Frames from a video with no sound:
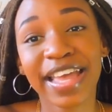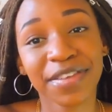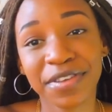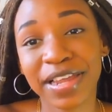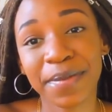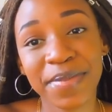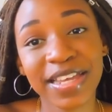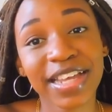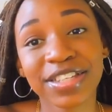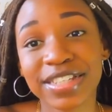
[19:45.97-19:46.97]
If you're like
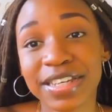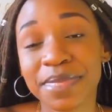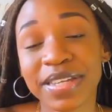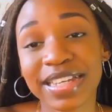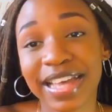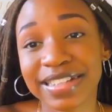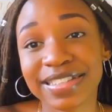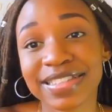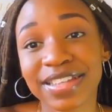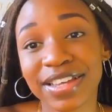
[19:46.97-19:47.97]
me and you take many
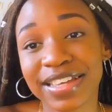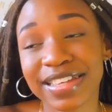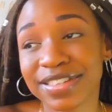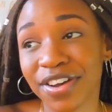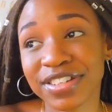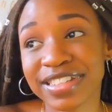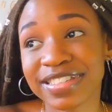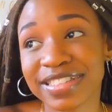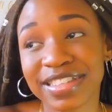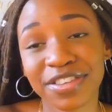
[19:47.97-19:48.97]
L's in
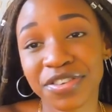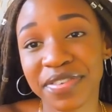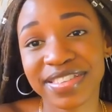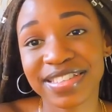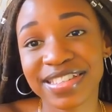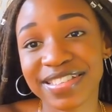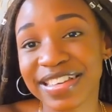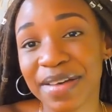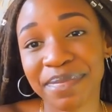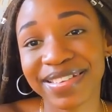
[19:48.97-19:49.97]
college, university,
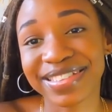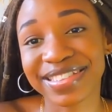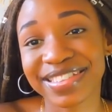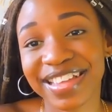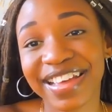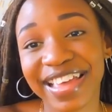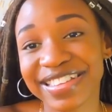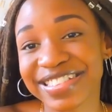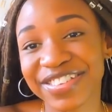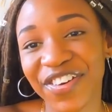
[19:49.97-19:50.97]
campus,
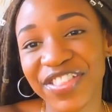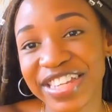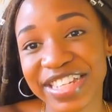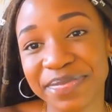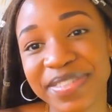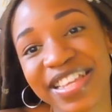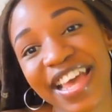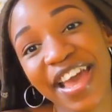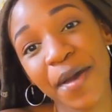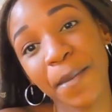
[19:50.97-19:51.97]
again all the names,
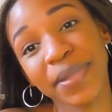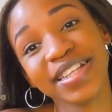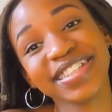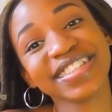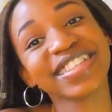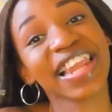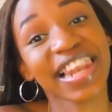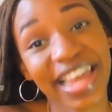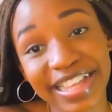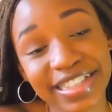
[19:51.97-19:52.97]
please
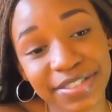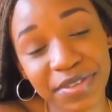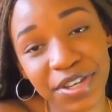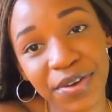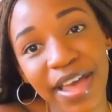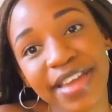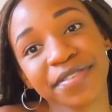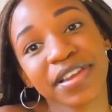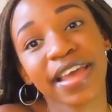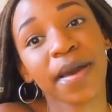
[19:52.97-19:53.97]
like this video. And
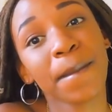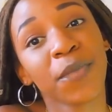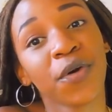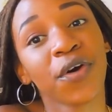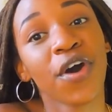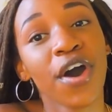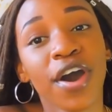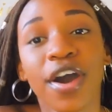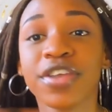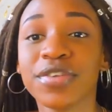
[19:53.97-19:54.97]
if you like more,
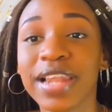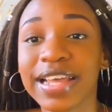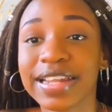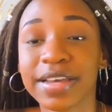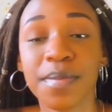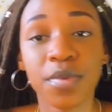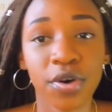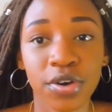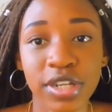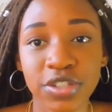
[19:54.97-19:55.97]
you'd like
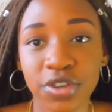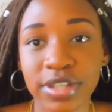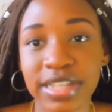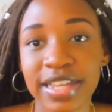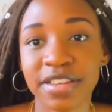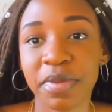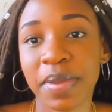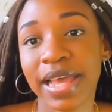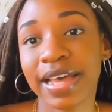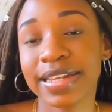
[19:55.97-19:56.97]
more college content, maybe
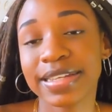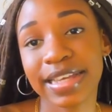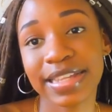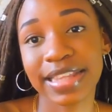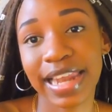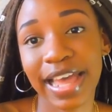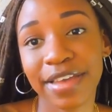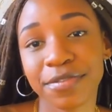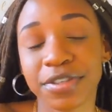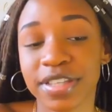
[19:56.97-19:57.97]
like a day in the
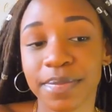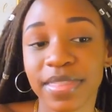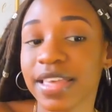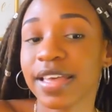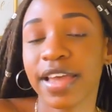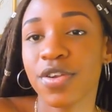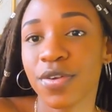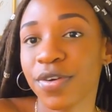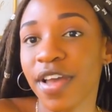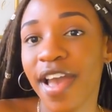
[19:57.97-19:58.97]
life or something, I don't
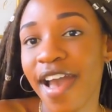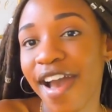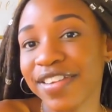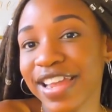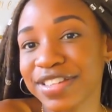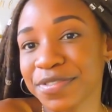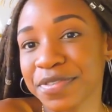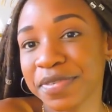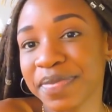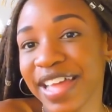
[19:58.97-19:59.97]
know, I'd like to
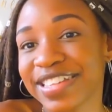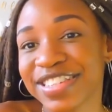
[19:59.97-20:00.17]
film that.